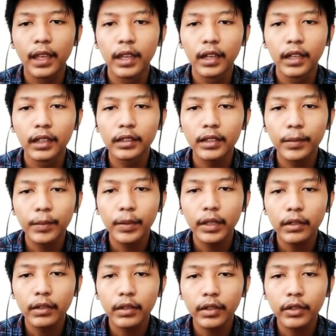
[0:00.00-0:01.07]
A
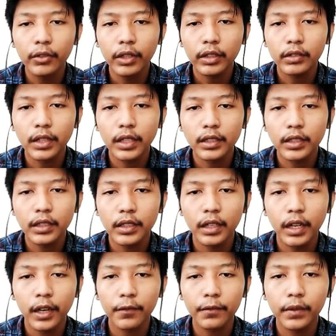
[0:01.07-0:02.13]
temporary guide casing
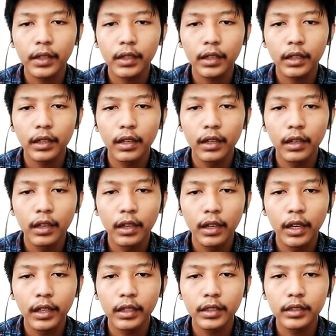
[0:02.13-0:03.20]
having
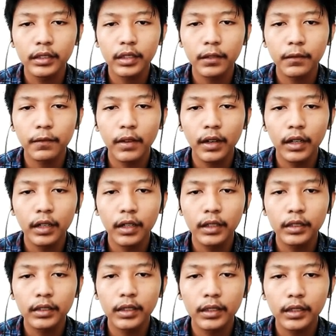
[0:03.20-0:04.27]
an
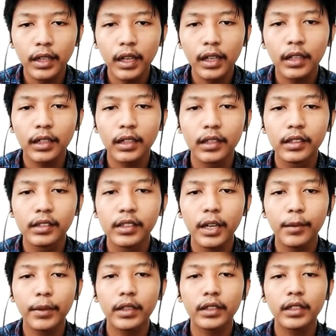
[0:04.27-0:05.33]
internal
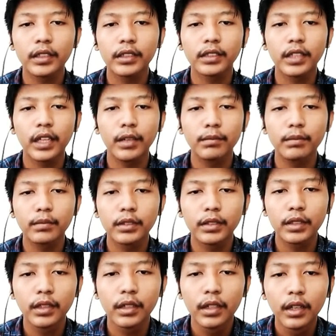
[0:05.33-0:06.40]
diameter same
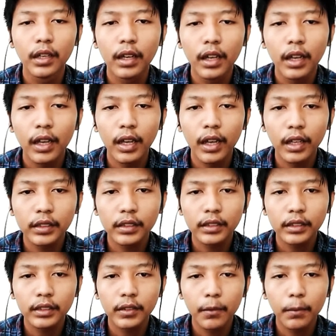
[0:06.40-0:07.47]

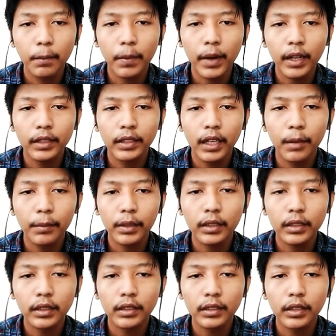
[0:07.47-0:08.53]
as pile
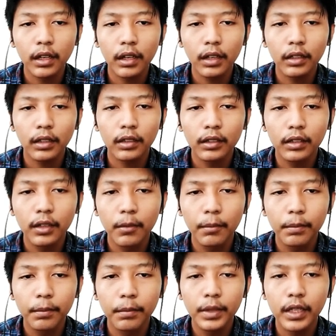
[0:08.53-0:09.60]
diameter shall
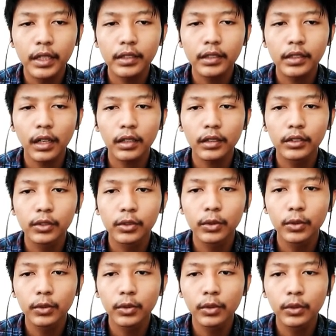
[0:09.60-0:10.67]
be installed
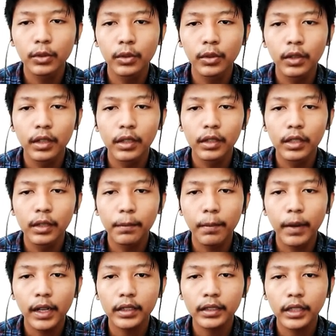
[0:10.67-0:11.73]
to the
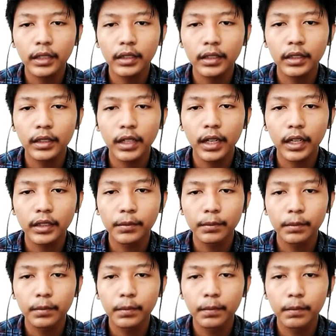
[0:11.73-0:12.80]
pile center as
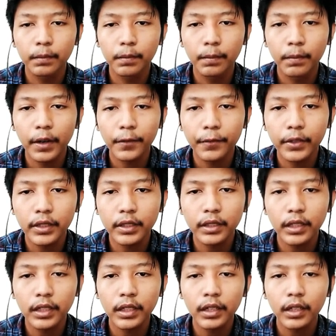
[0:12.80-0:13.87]

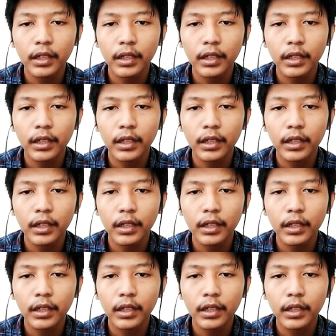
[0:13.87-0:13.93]
previously